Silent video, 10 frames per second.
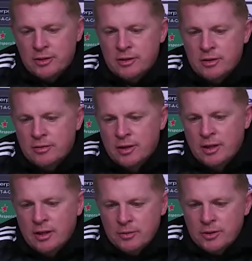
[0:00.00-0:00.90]
So
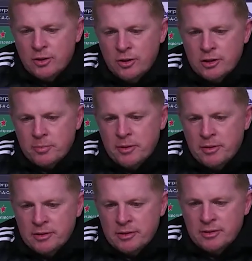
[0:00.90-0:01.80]
it was a good
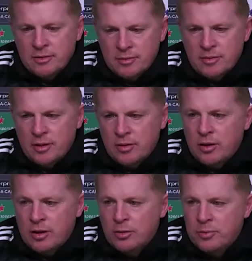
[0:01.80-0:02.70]
experience, and, you know, a
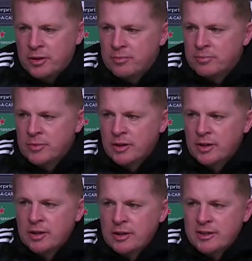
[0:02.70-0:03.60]
club that I'm
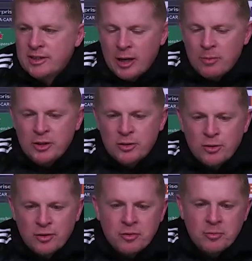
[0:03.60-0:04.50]
semi sort
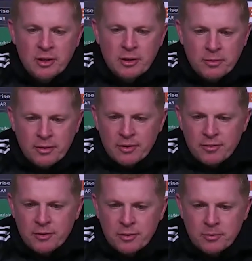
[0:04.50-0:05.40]
of familiar with, if
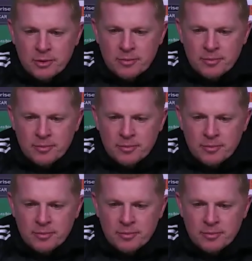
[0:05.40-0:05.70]
you know what I mean.